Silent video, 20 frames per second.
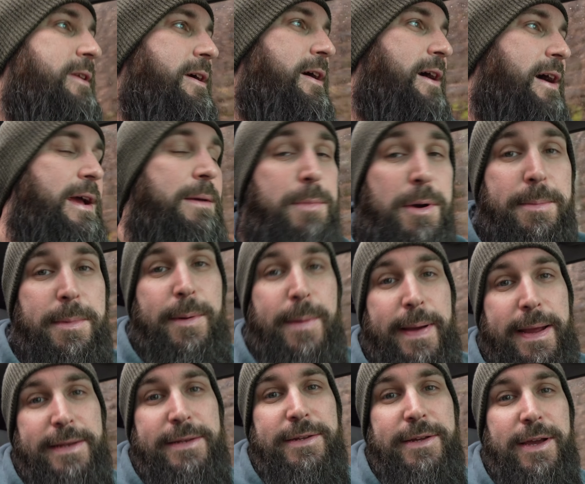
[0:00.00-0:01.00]
I'm on my
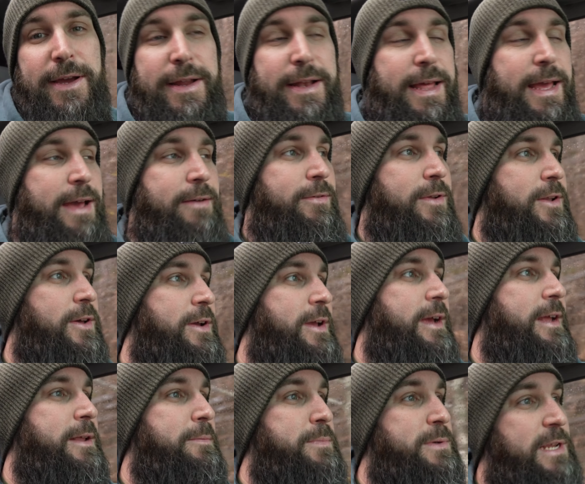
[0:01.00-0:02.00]
way to go and have a look
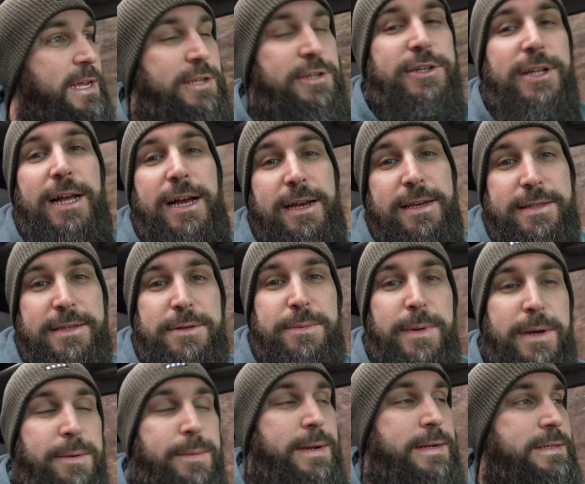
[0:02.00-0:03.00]
at a potential house that
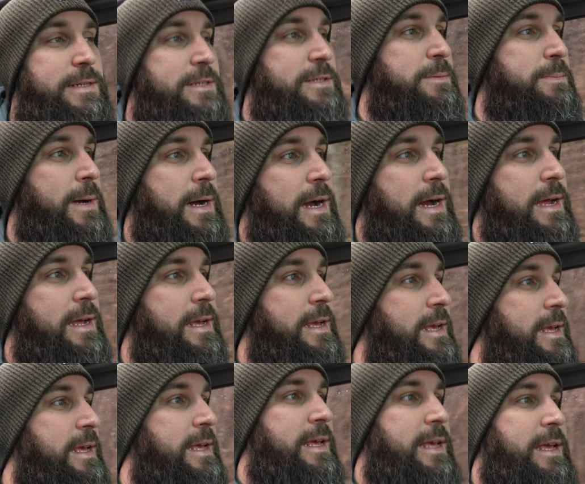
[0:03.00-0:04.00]
we are wanting to buy.
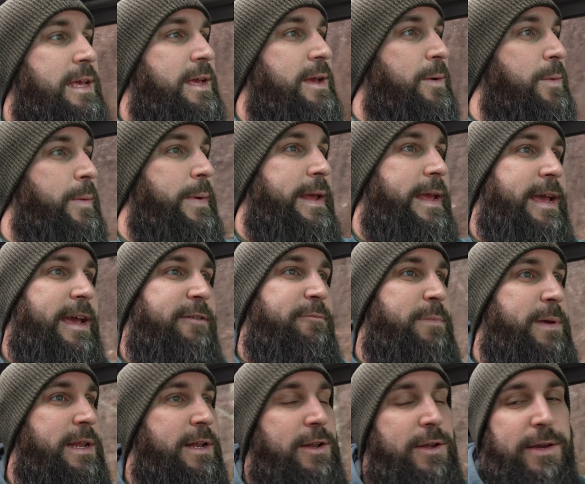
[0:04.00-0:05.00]
We have
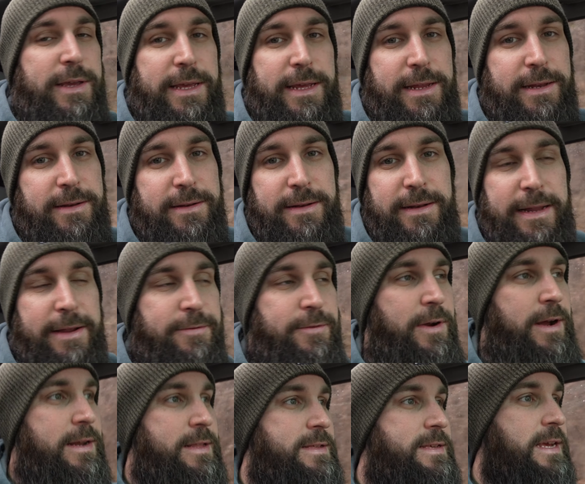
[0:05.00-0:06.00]
been looking left,
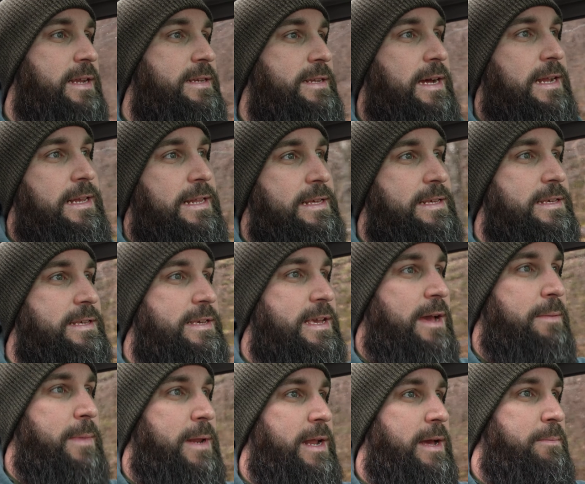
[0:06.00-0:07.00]
right and center. Our lease is
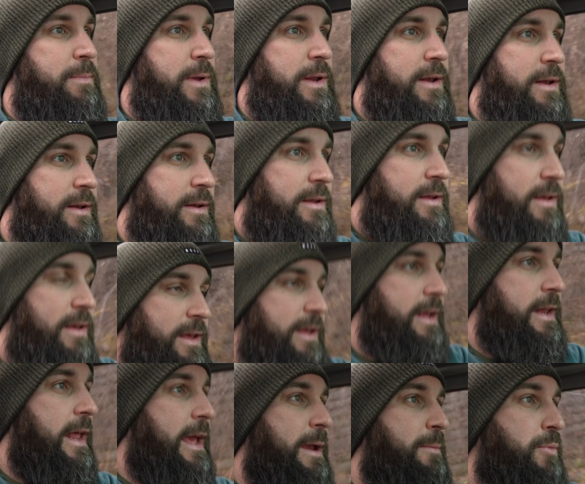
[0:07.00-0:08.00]
coming up in
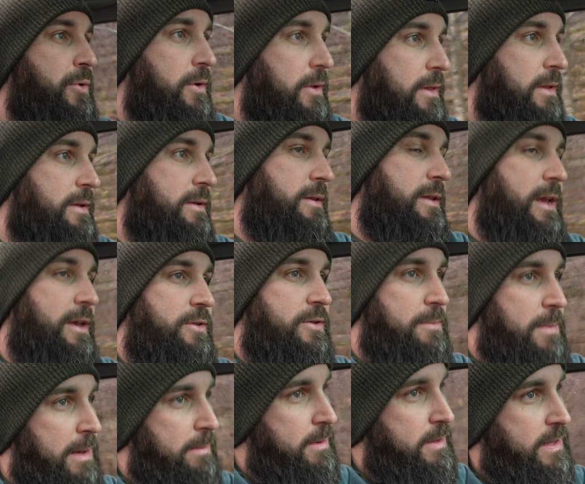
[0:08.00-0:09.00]
April, and yes,
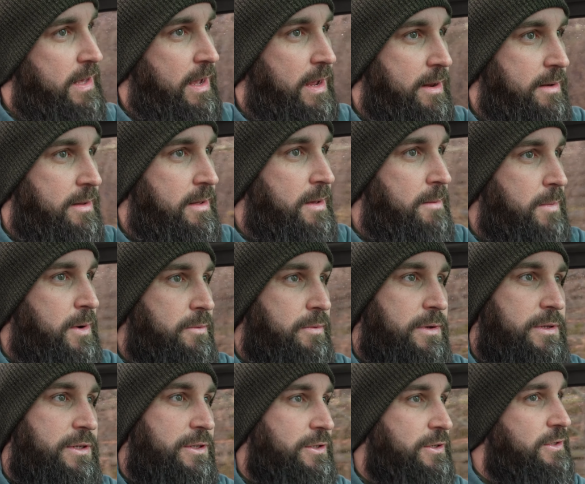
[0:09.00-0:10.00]
you may be saying, but
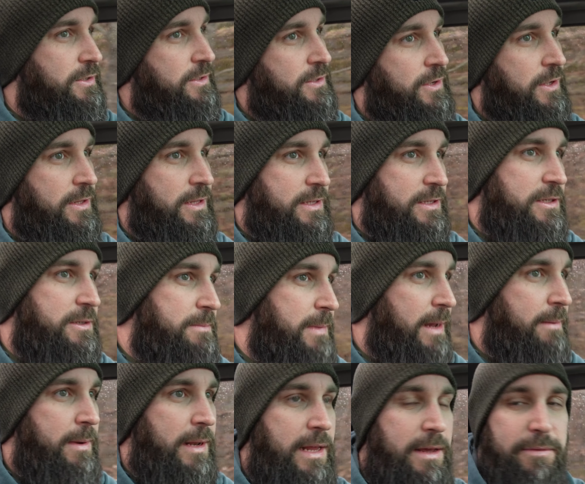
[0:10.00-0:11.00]
Richard, you just told us that you
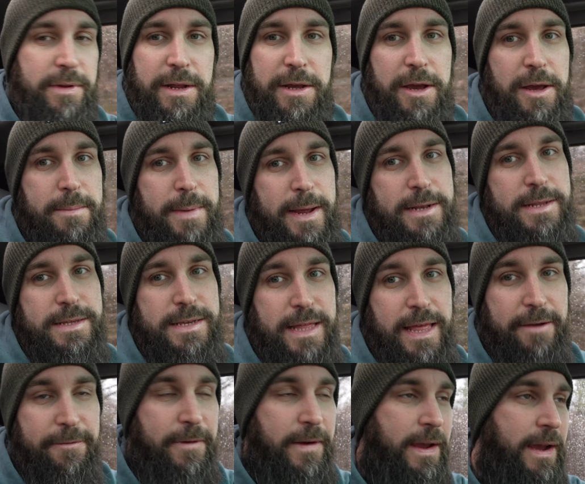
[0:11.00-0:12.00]
may be leaving and going back to South
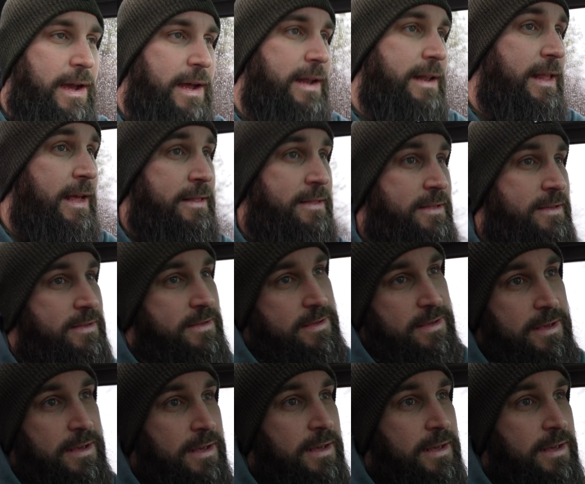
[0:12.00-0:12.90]
Africa, and that's,